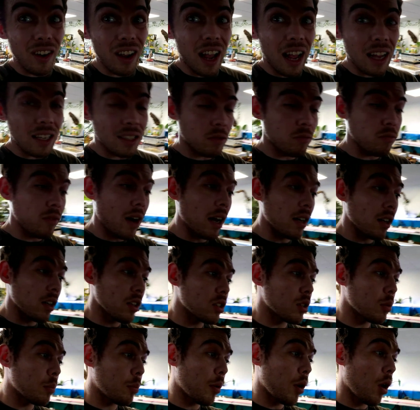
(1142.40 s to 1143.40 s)
I rang
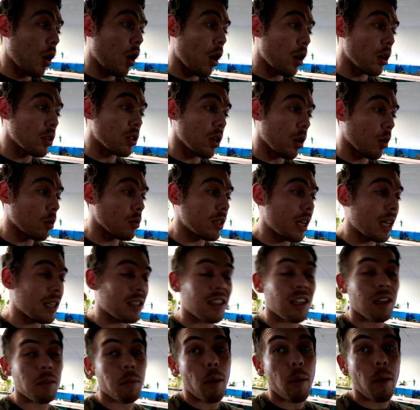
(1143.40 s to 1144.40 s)
the suppliers and I was
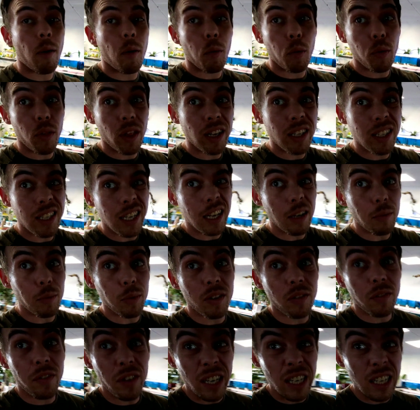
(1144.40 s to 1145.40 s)
asking them about what they did
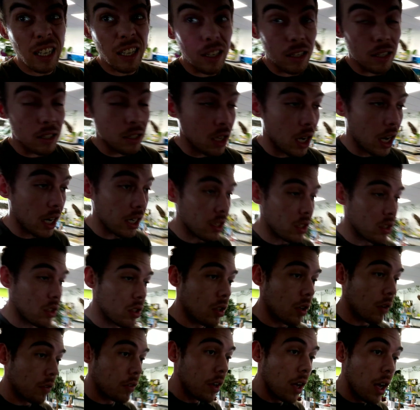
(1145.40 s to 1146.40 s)
with the feeding the snakes and
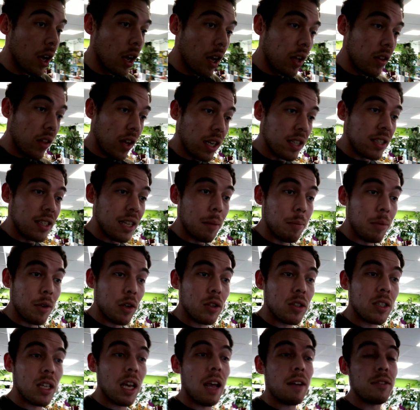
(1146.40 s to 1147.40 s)
stuff. They said
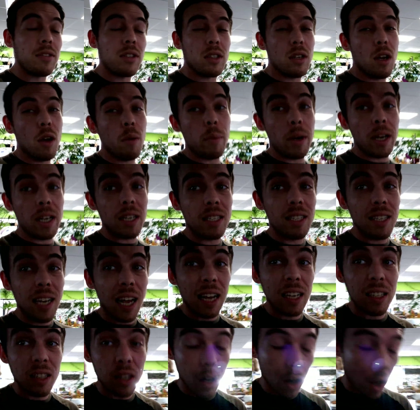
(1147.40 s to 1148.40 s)
because they have so many
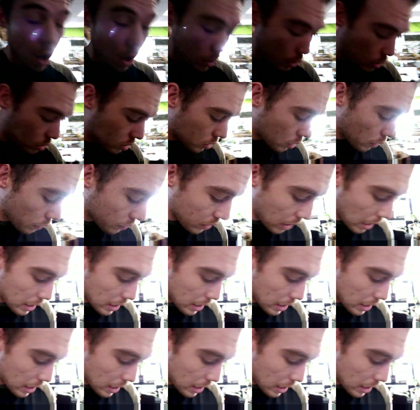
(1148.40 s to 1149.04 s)
snakes, a lot of the stuff